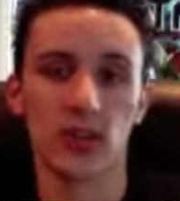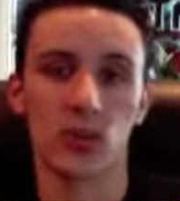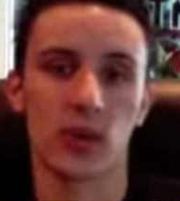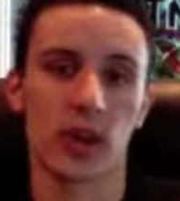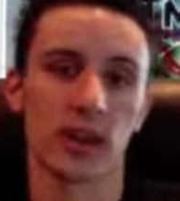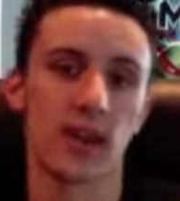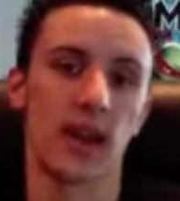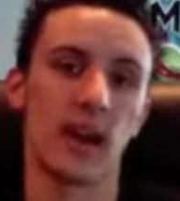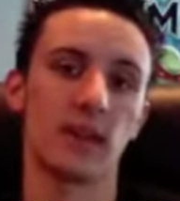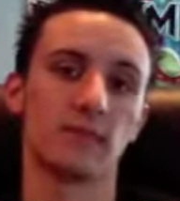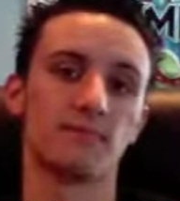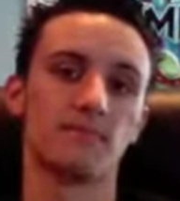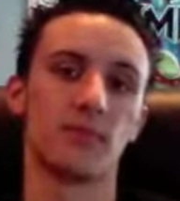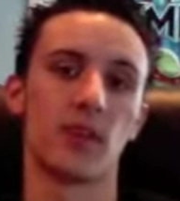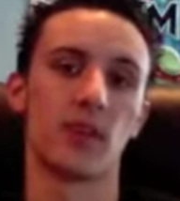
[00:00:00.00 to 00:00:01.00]
one I got,
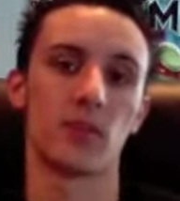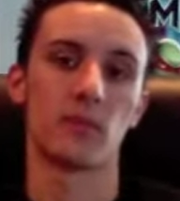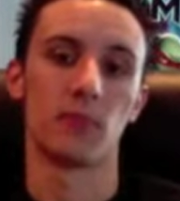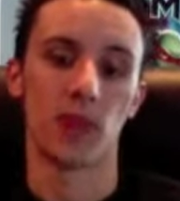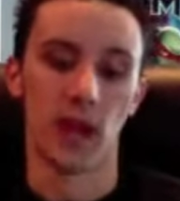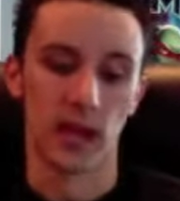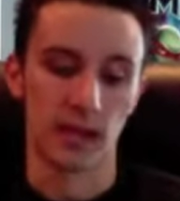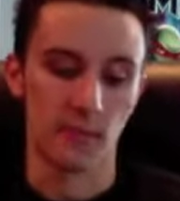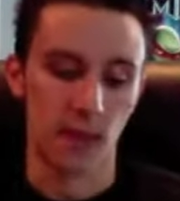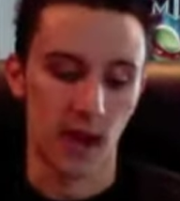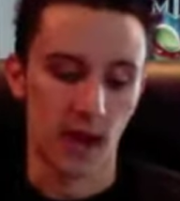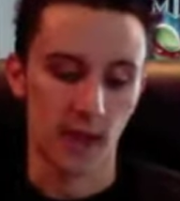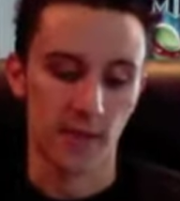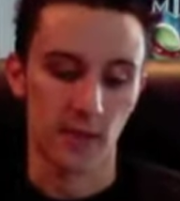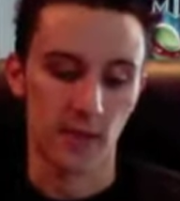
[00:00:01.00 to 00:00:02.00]
another blind
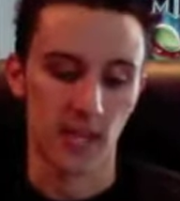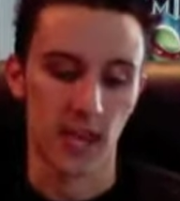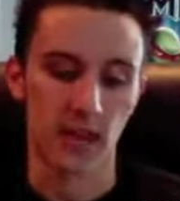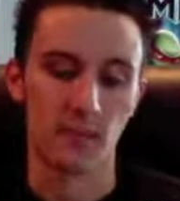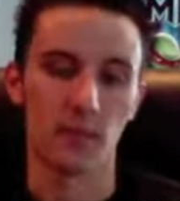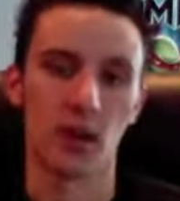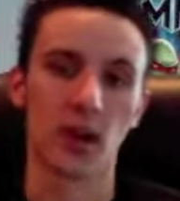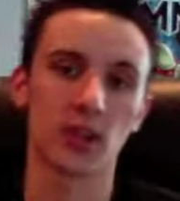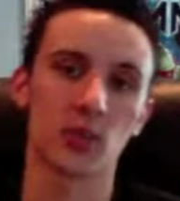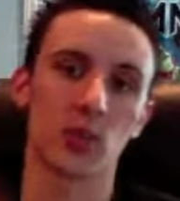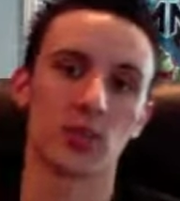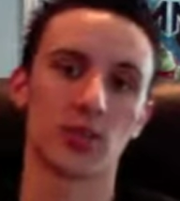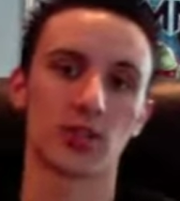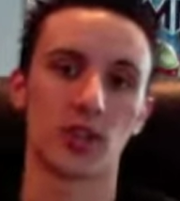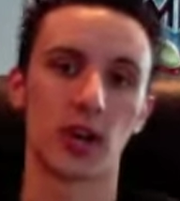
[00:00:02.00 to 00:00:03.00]
buy for $10, which
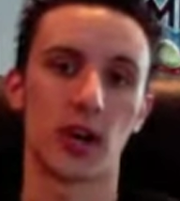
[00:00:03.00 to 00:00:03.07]
is